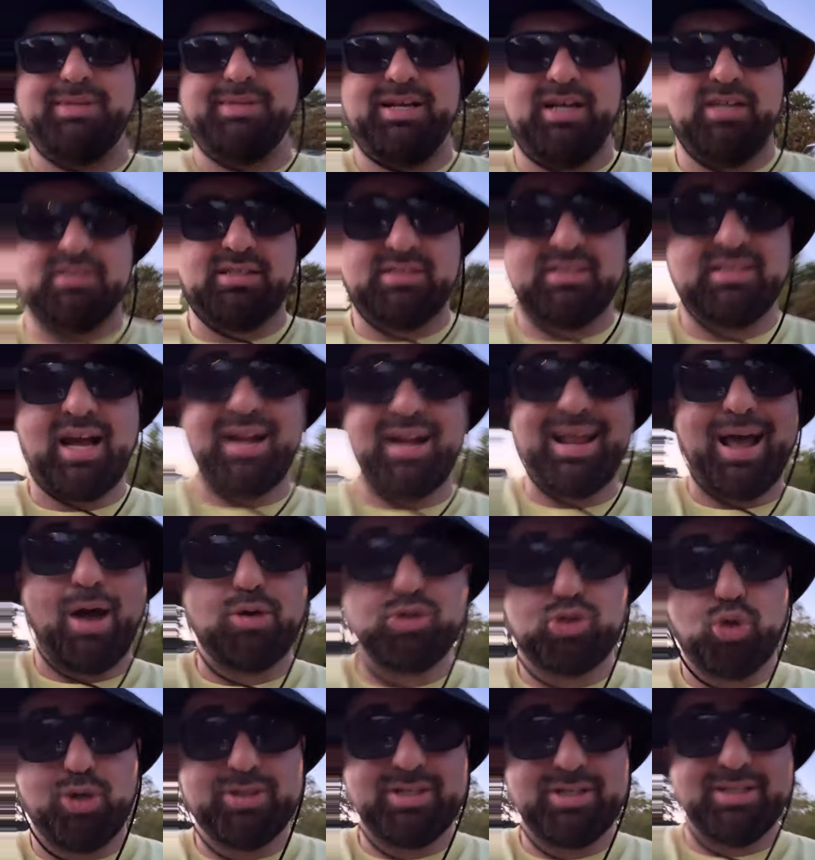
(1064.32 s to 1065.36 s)
because it's not
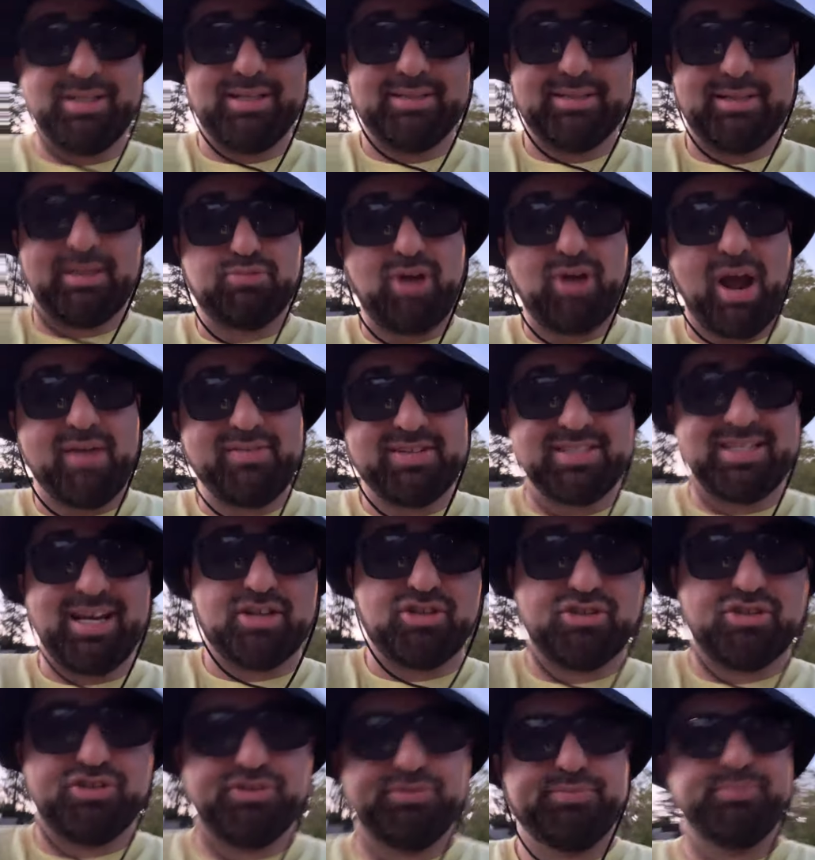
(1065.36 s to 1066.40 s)
outsourcing it to the private
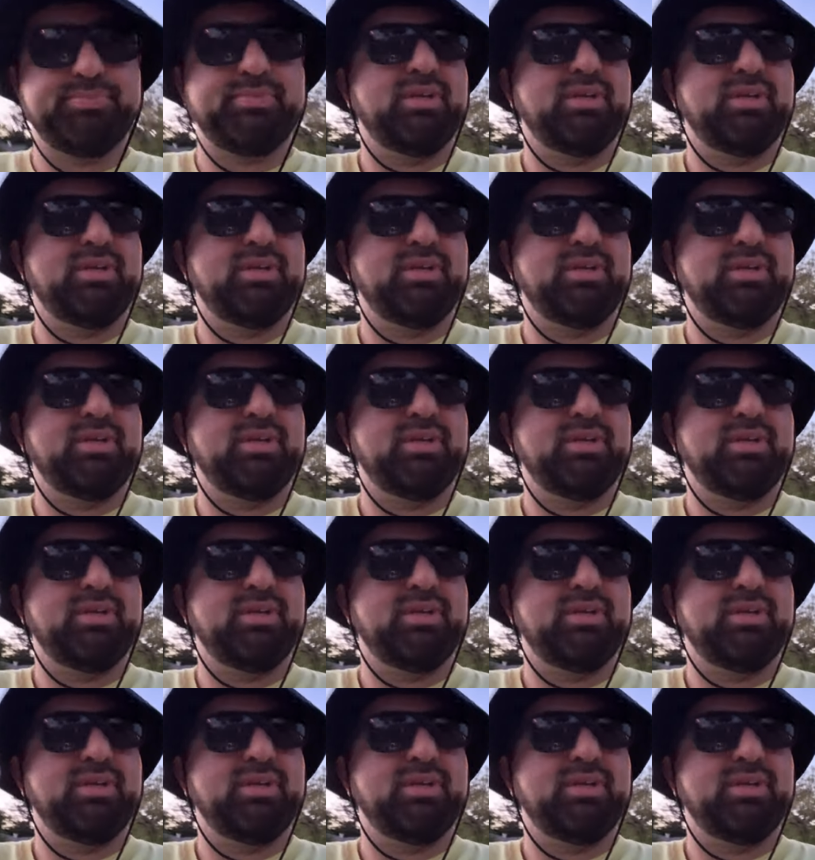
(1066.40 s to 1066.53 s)
sector.